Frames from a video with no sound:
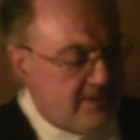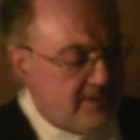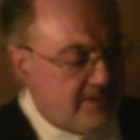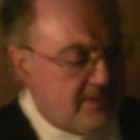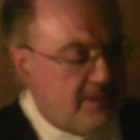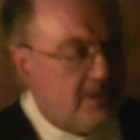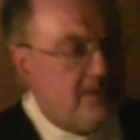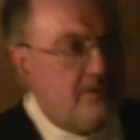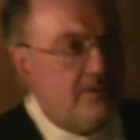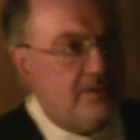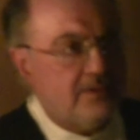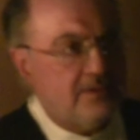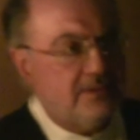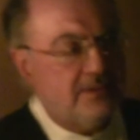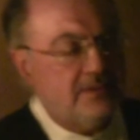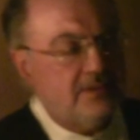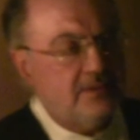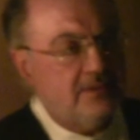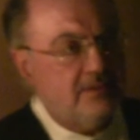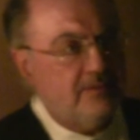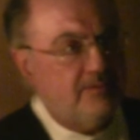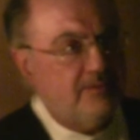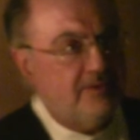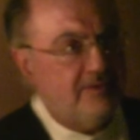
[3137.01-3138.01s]

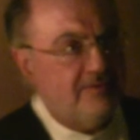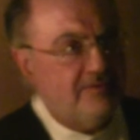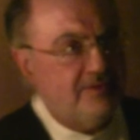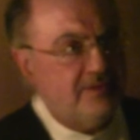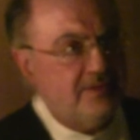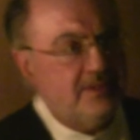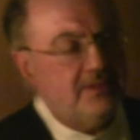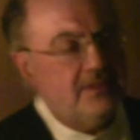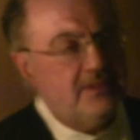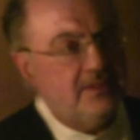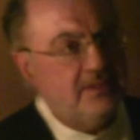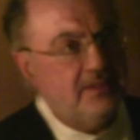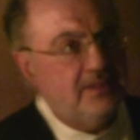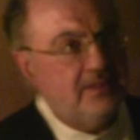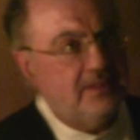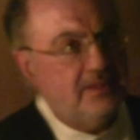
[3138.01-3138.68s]
sequence of prophecy,